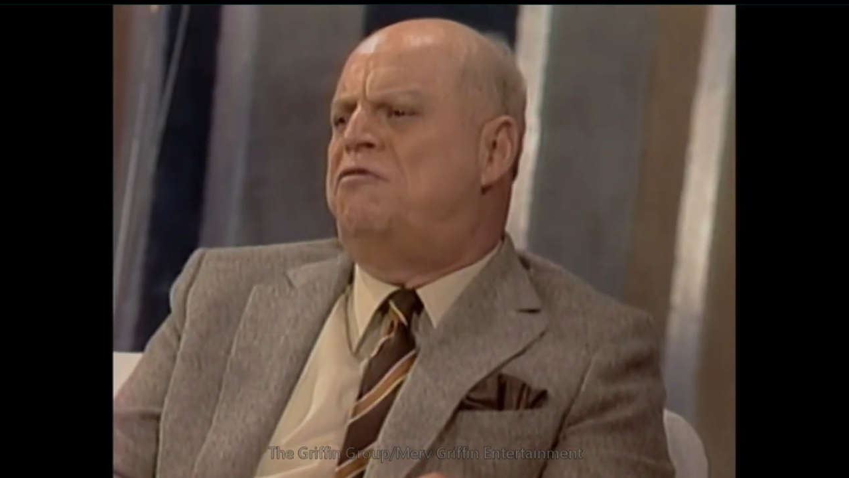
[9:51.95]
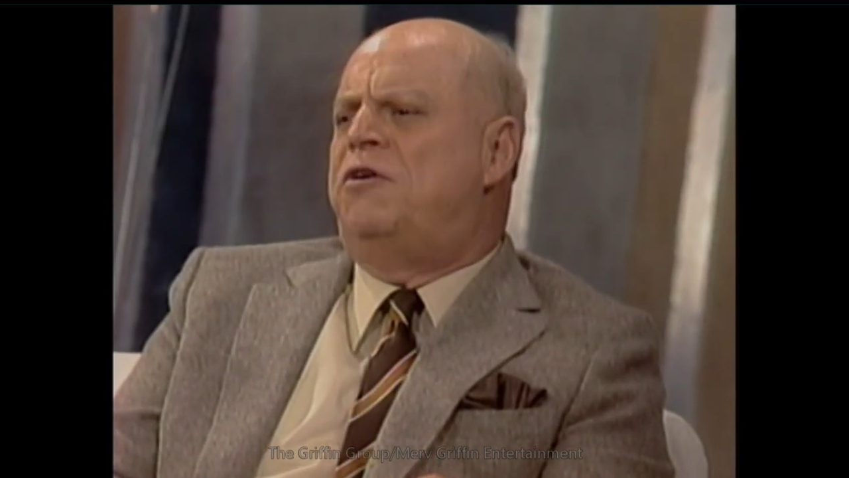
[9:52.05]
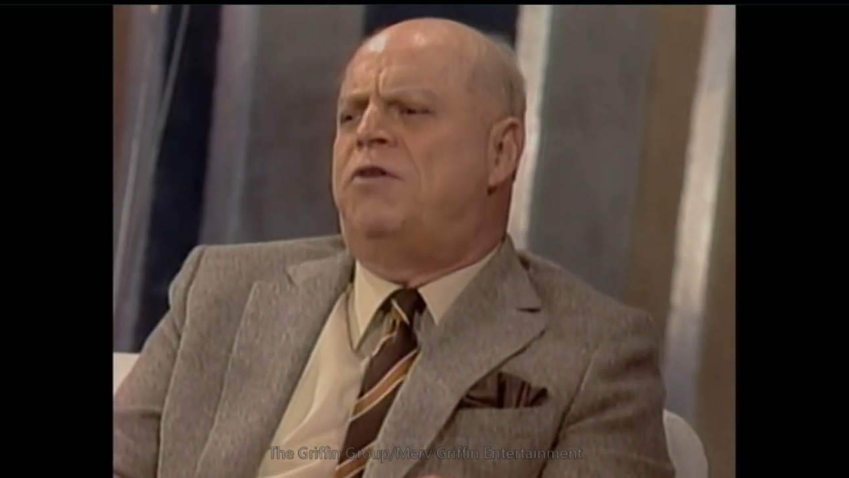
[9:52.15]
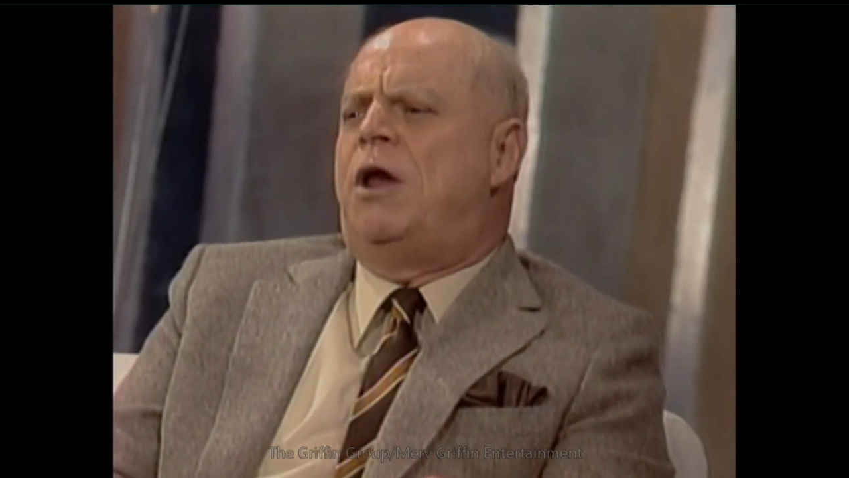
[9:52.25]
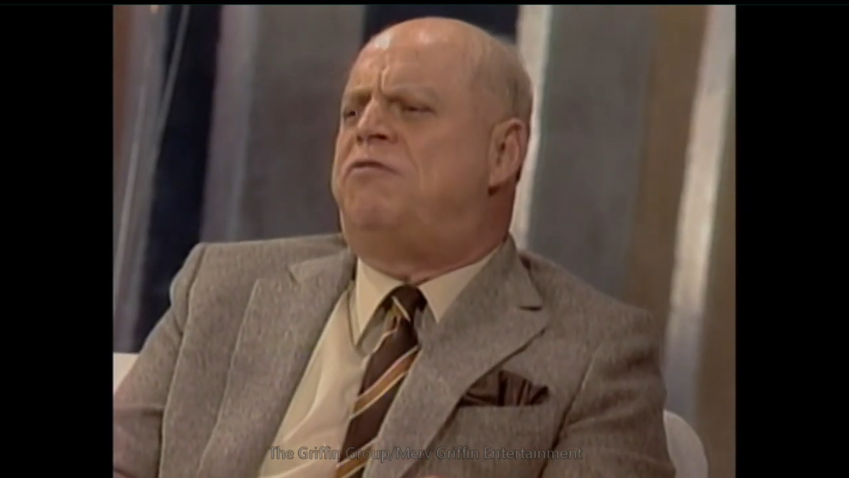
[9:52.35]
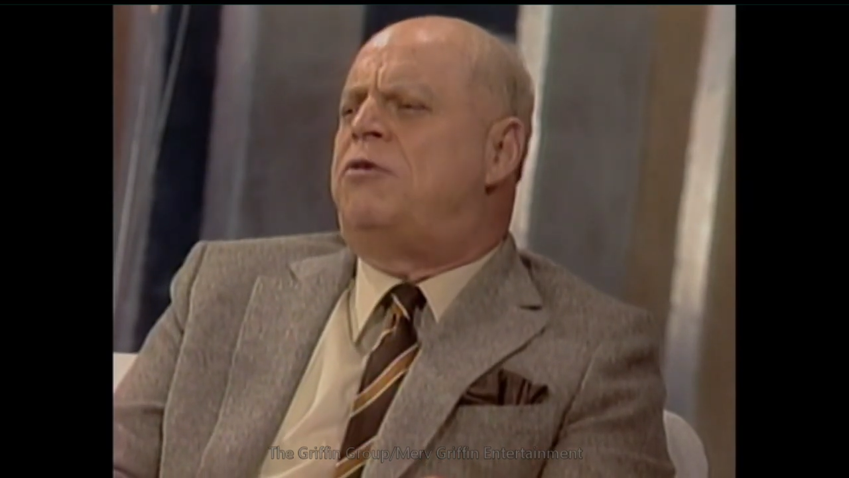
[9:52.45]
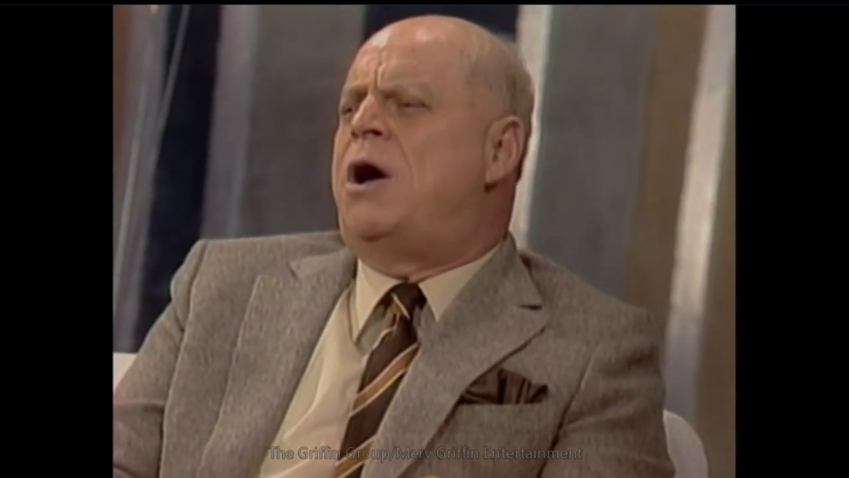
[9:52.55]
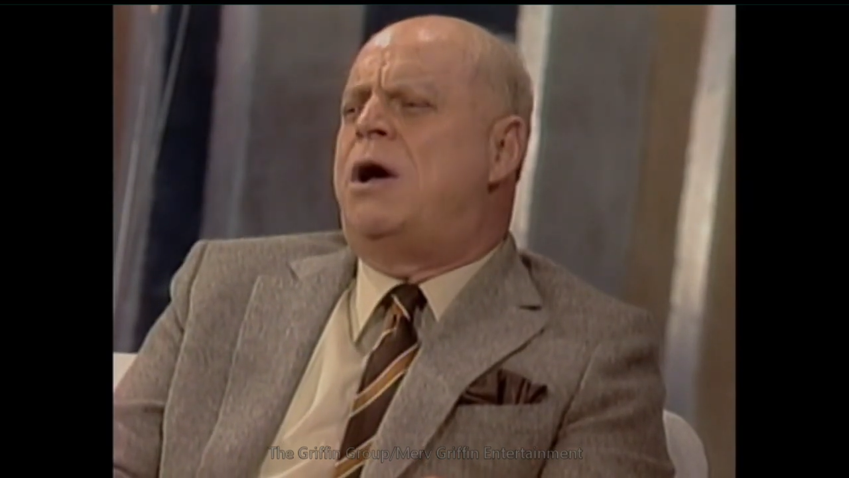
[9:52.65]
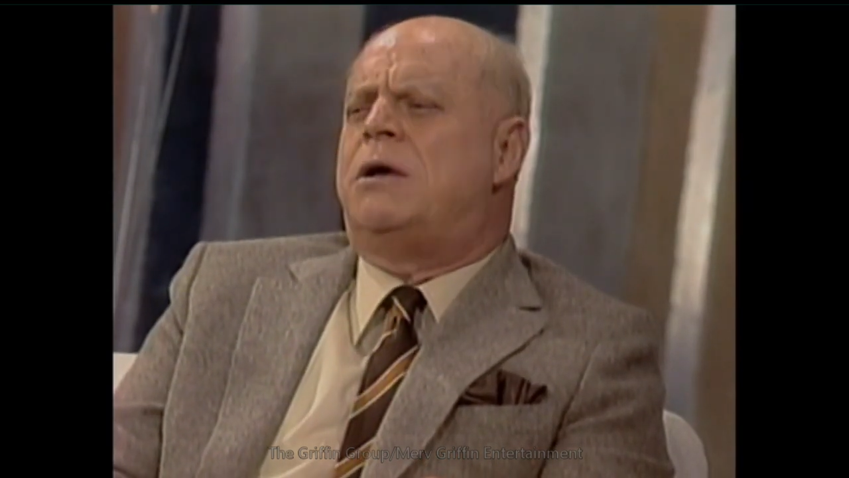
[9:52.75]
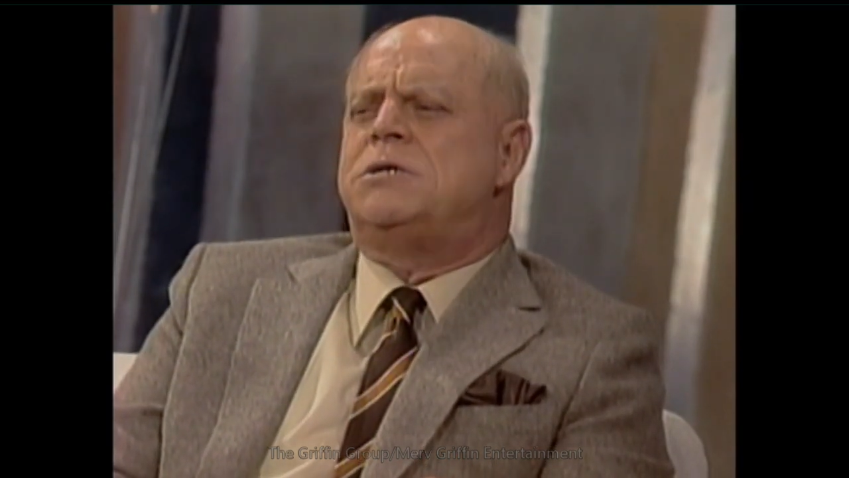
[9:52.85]
vive la
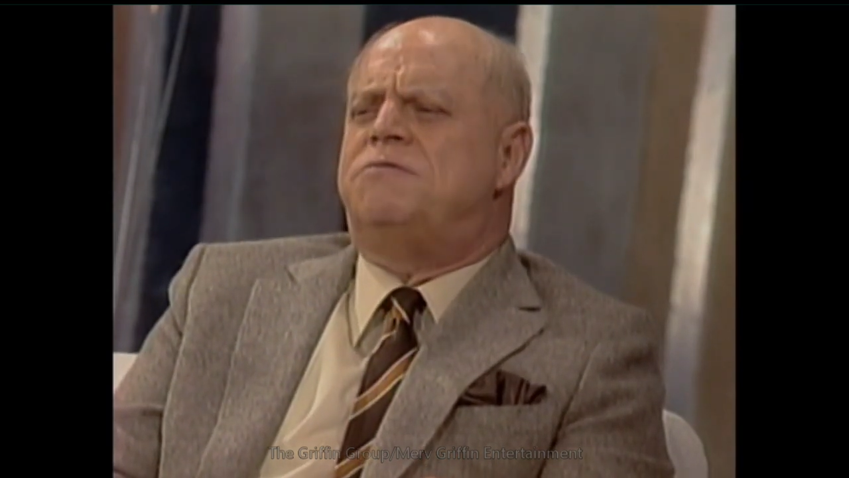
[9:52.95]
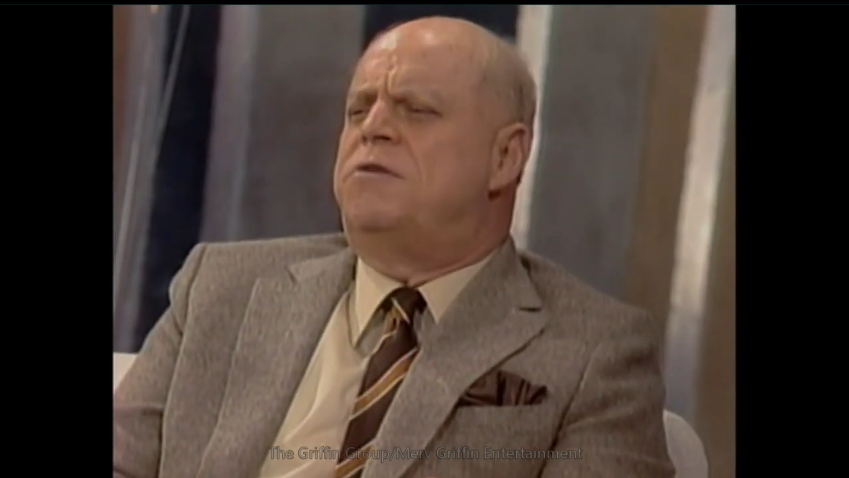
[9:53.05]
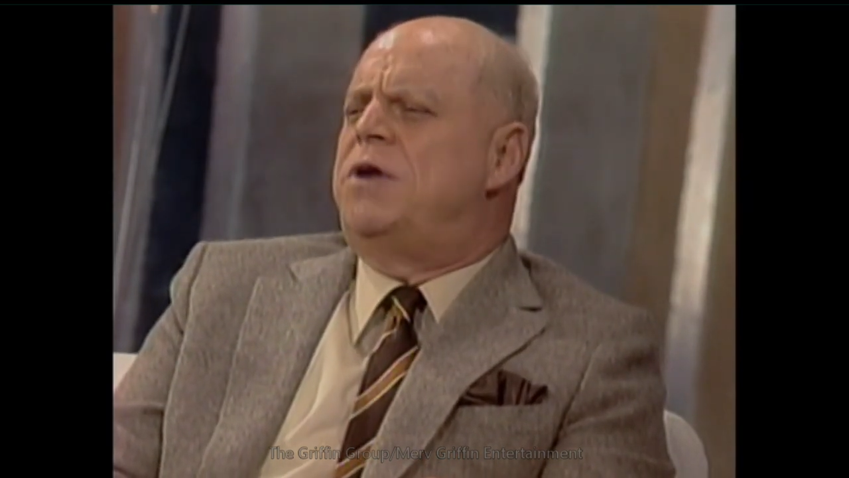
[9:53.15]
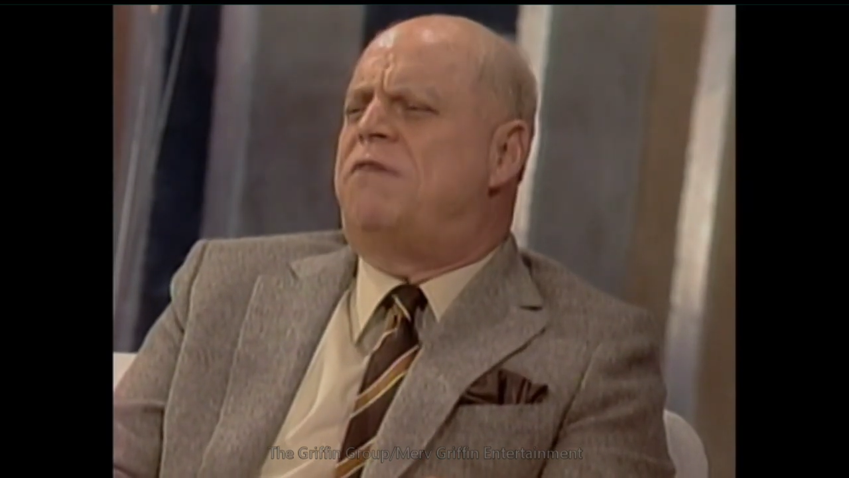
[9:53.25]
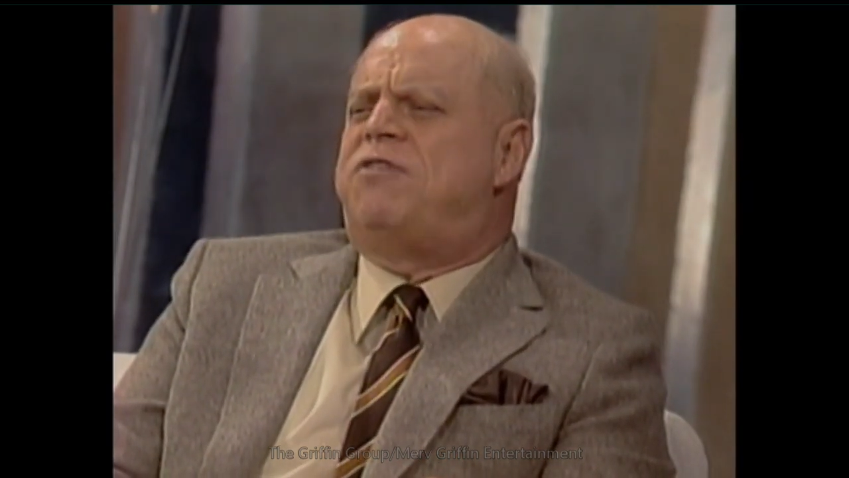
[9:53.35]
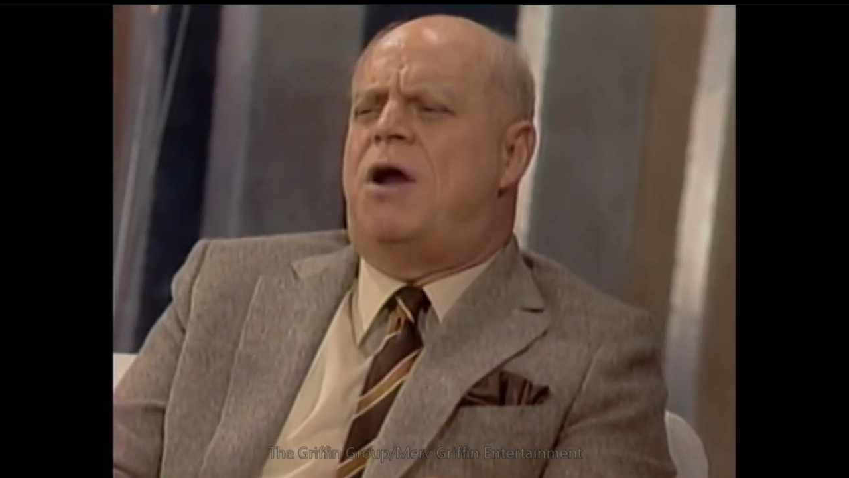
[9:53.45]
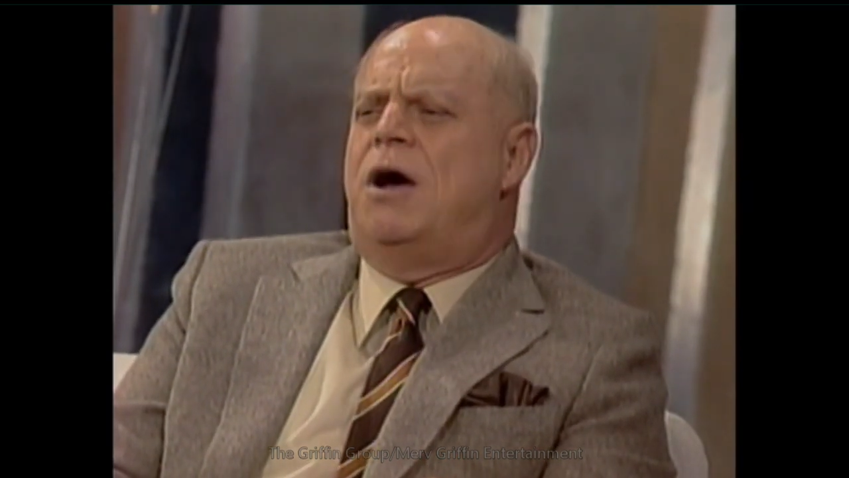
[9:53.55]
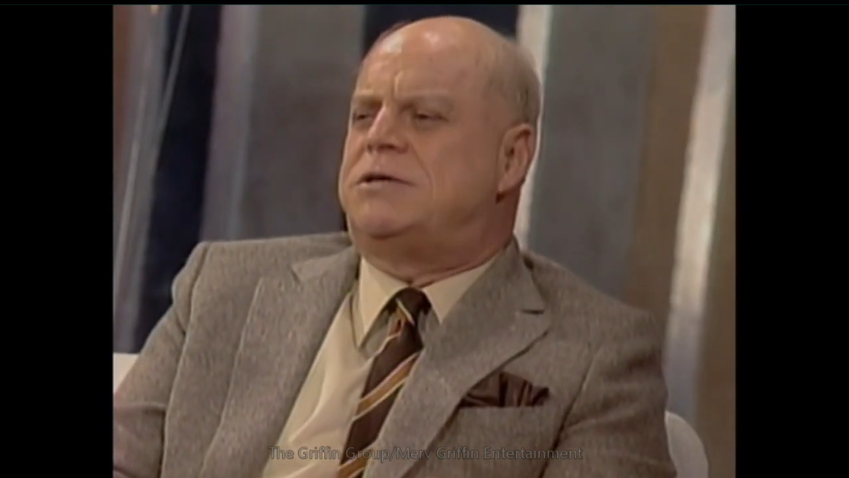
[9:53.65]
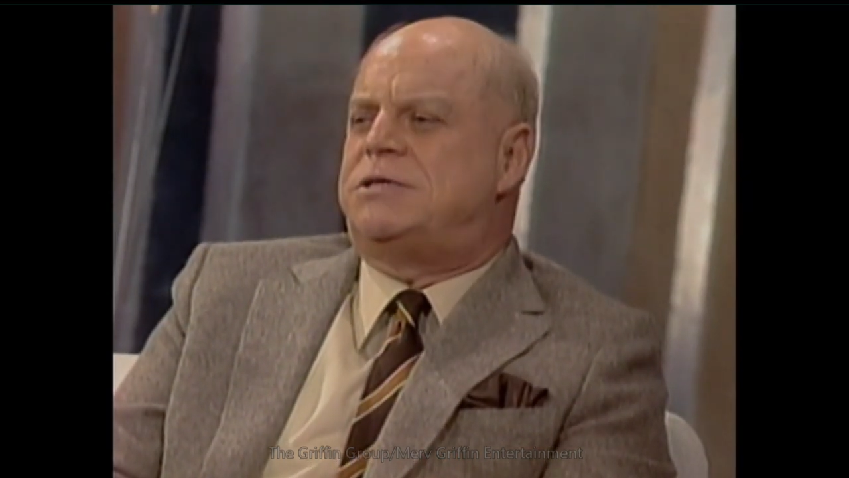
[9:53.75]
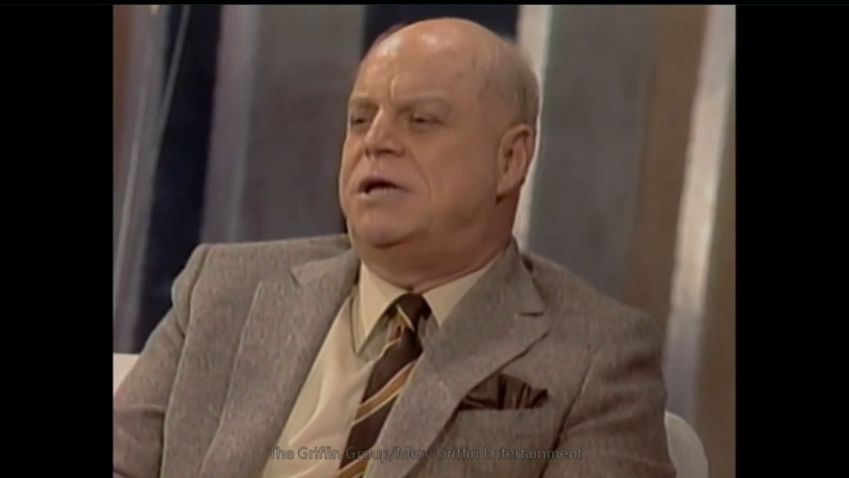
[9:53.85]
France, vive la
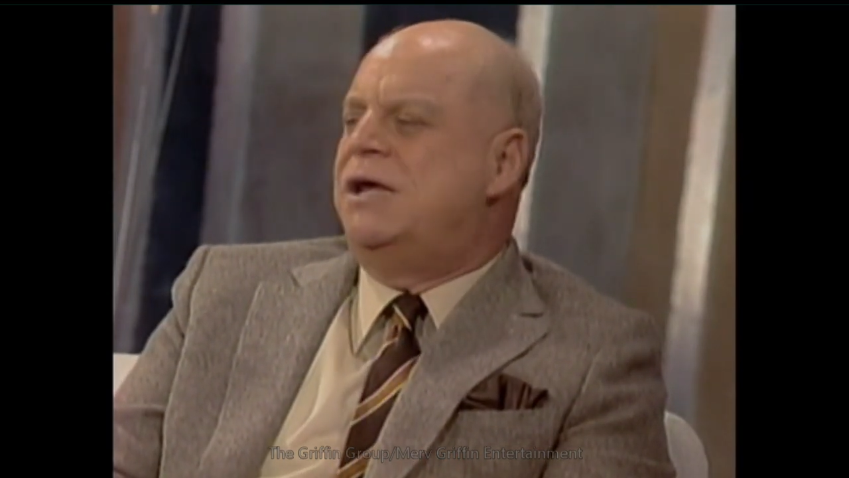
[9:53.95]
France.